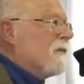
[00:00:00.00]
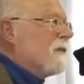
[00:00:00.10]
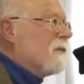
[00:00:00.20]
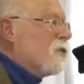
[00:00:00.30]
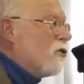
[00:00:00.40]

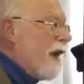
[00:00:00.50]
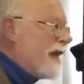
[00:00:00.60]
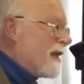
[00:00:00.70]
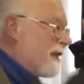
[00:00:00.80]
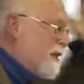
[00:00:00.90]

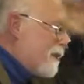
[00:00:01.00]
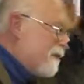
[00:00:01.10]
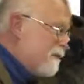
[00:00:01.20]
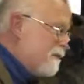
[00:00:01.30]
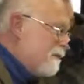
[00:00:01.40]
dressed
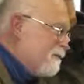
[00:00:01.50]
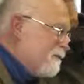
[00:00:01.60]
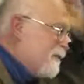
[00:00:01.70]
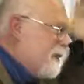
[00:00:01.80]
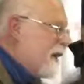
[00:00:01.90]

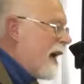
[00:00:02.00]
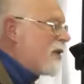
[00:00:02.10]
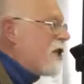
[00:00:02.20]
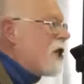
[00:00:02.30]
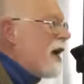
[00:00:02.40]
as the
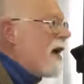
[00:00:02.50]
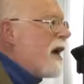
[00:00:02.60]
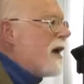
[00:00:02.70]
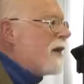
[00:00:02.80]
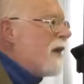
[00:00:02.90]
Shaykh
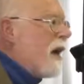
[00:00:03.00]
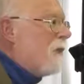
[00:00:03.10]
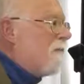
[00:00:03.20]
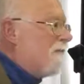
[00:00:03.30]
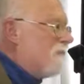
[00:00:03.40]
al-Islam,
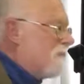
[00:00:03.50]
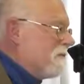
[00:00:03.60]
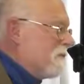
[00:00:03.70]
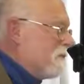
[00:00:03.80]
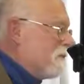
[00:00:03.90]

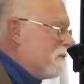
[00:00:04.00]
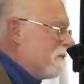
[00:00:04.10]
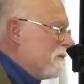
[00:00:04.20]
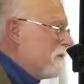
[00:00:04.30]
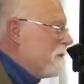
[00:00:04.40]

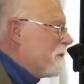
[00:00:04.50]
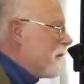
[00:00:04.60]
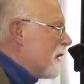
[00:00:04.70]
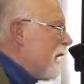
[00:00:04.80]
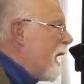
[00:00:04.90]

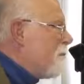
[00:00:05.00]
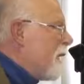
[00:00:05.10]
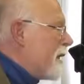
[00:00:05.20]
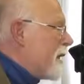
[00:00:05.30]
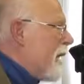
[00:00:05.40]
side by
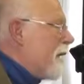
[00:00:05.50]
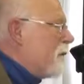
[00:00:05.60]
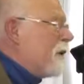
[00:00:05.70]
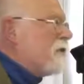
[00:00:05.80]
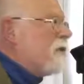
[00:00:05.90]
side with the
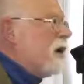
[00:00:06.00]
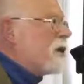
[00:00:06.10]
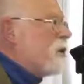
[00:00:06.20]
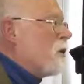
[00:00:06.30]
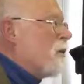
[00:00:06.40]
first
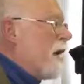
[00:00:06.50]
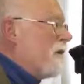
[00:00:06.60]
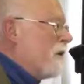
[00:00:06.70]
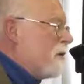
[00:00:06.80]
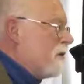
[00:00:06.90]
Lord Mayor of Liverpool.